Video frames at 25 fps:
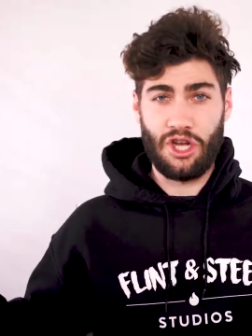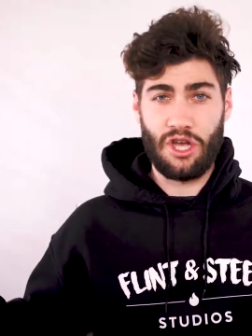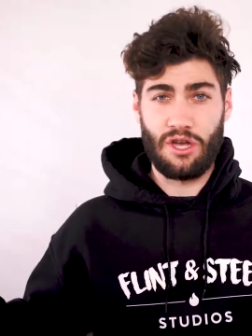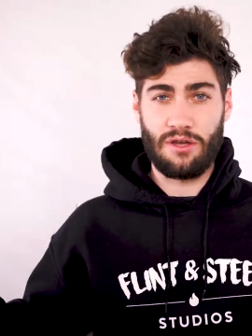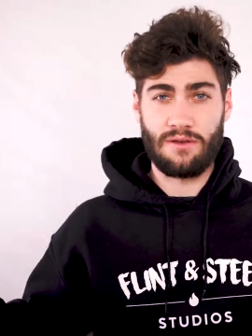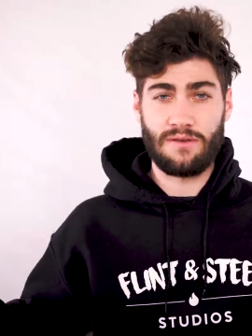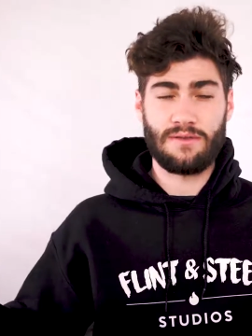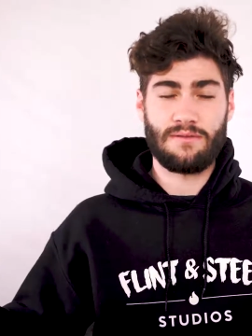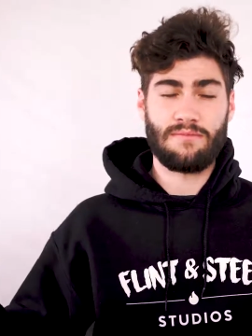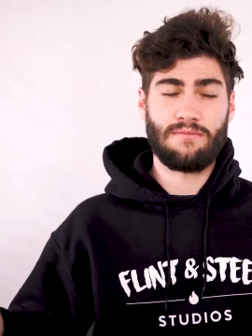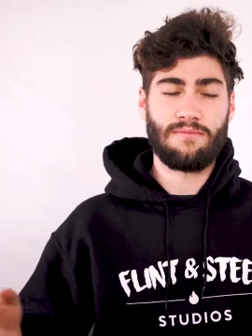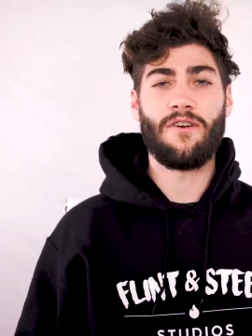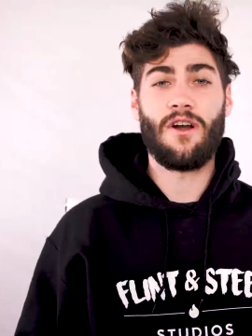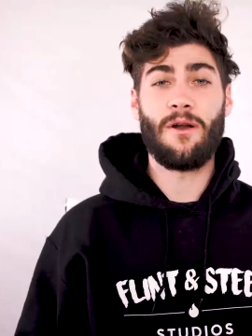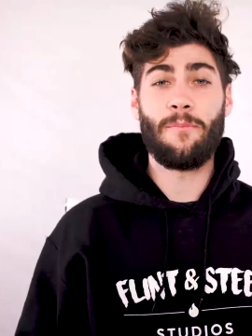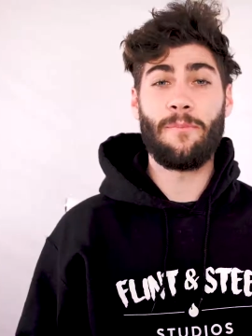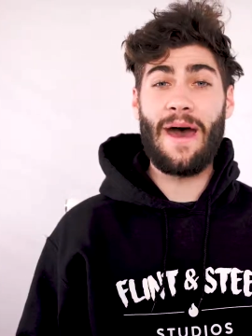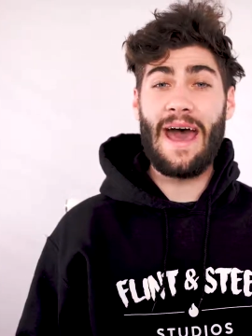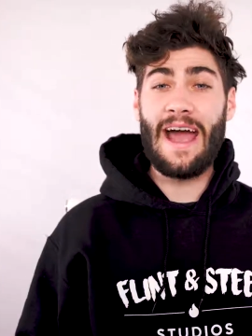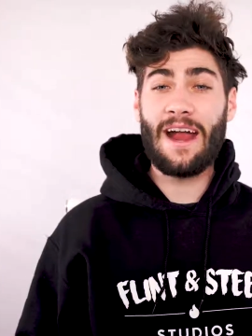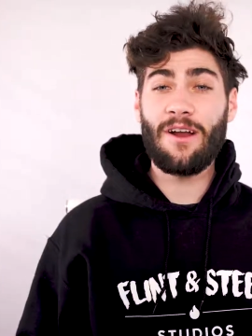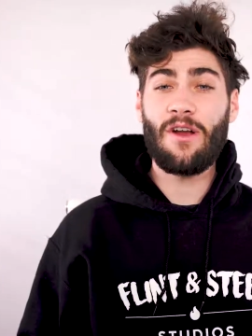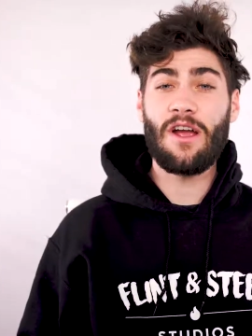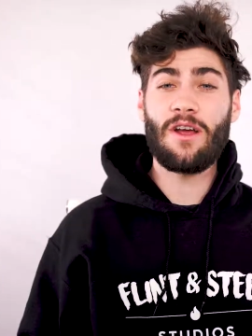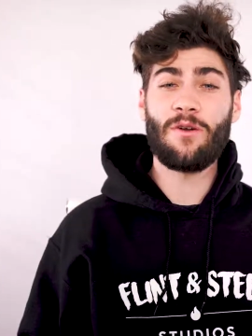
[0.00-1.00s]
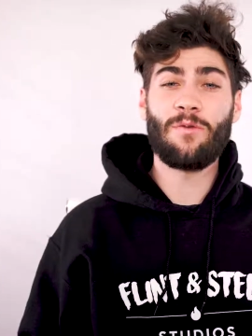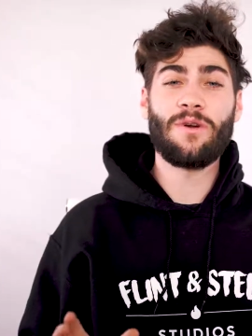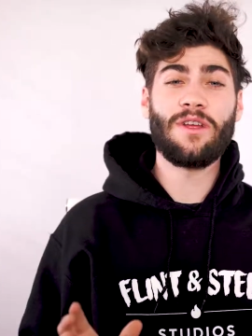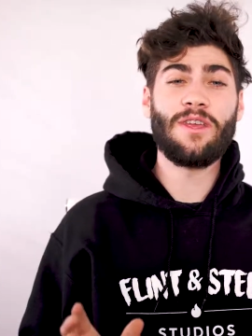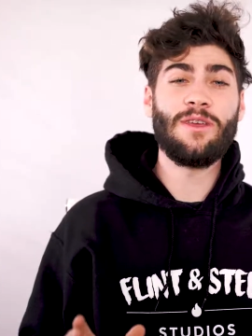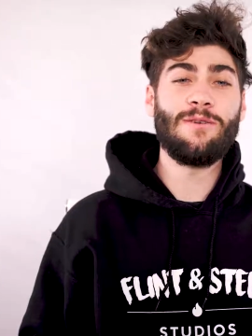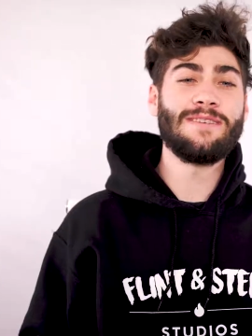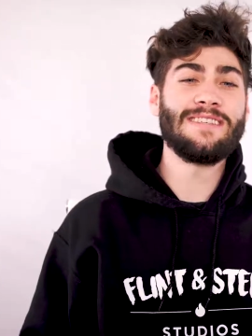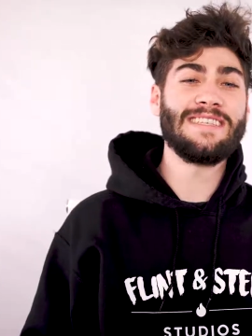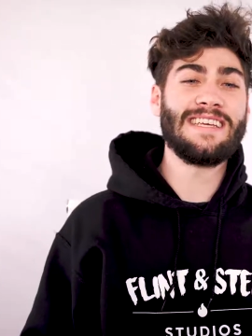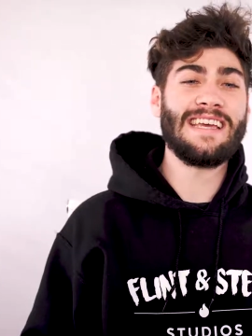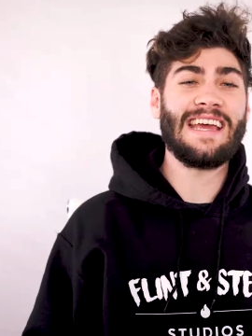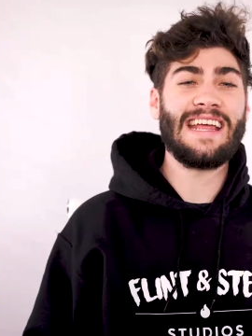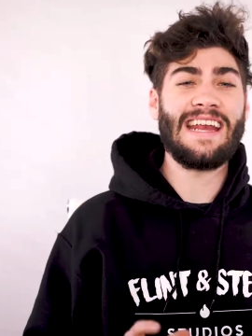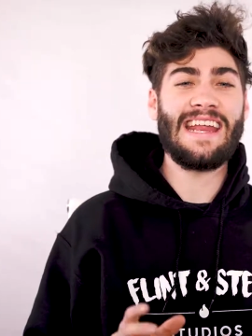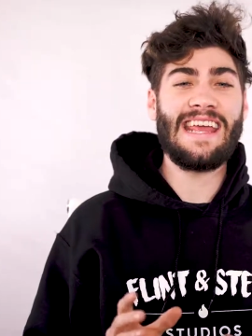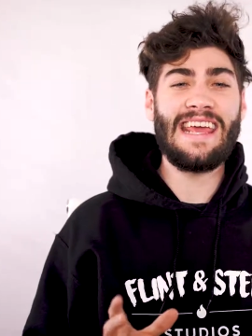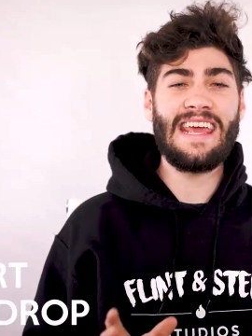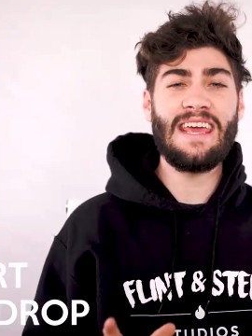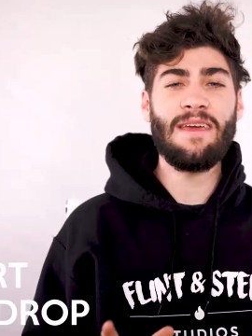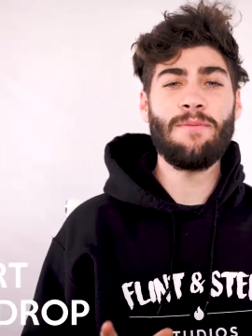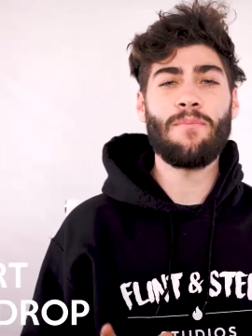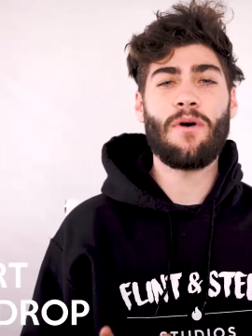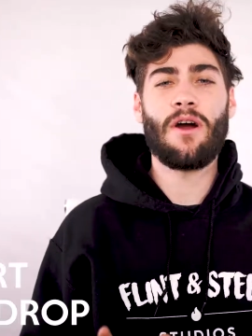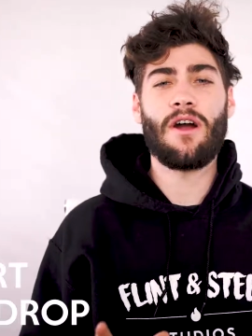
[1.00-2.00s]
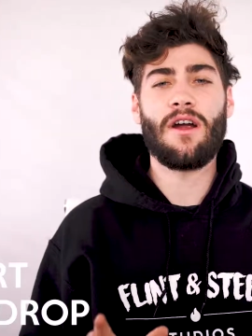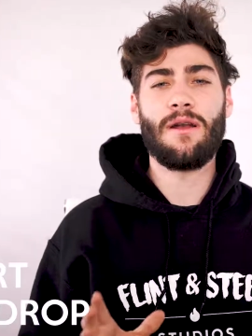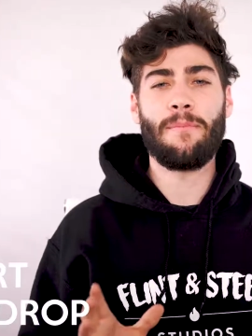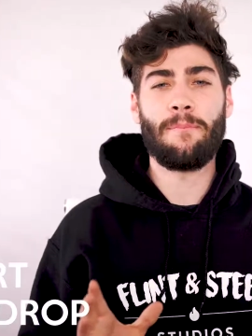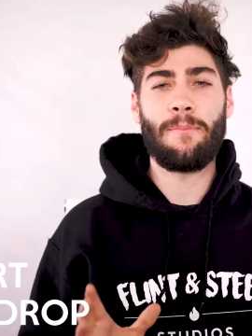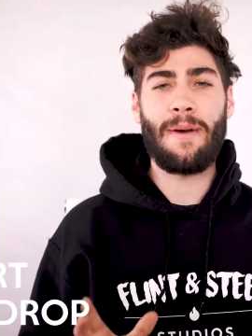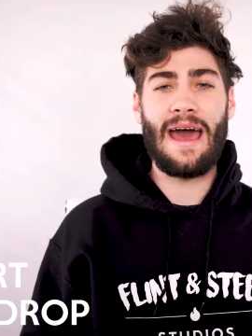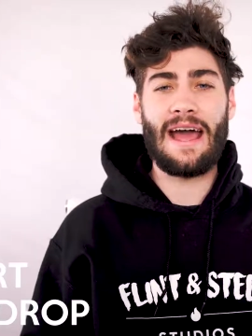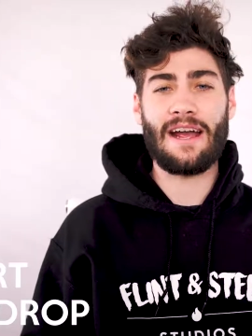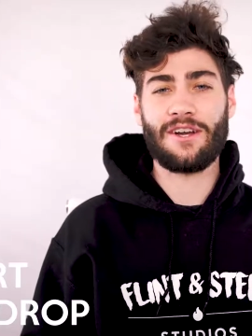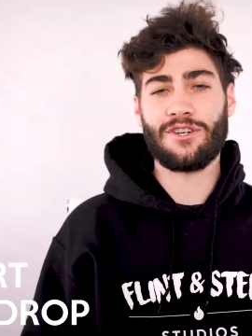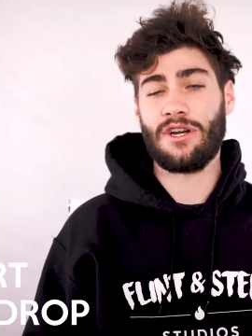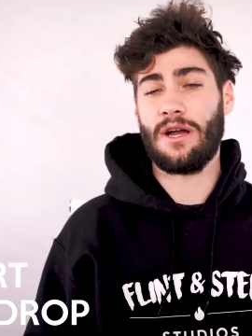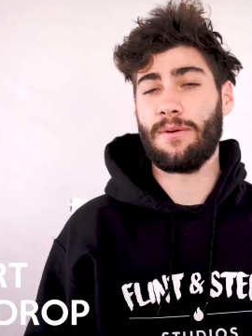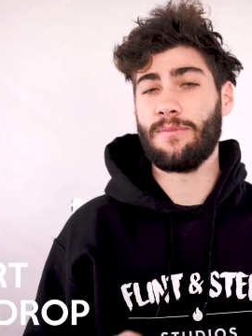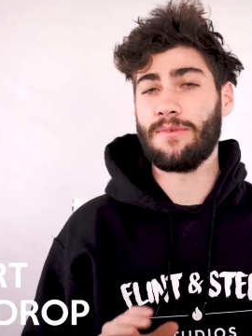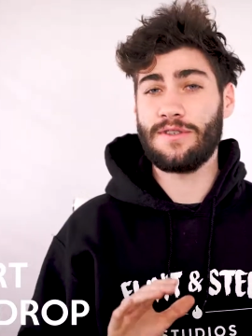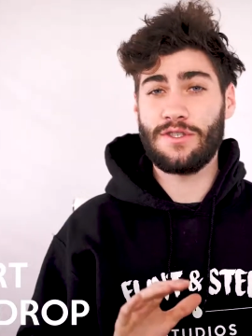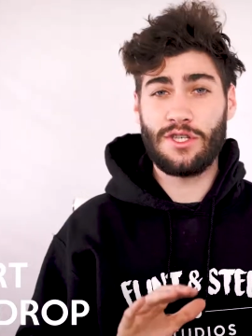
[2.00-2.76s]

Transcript: goes. For our background, we're using an eMart backdrop.